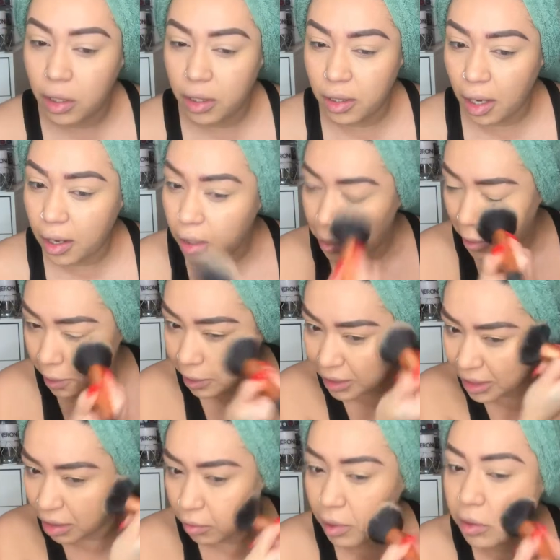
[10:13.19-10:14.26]
Not a lot
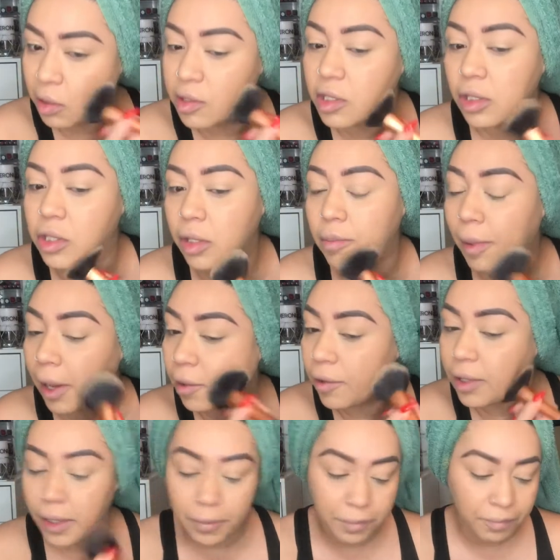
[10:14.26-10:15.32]
because I don't want those too
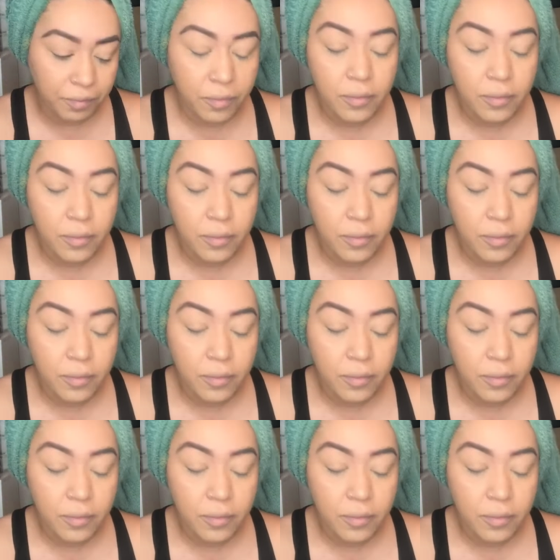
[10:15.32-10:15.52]
powdery.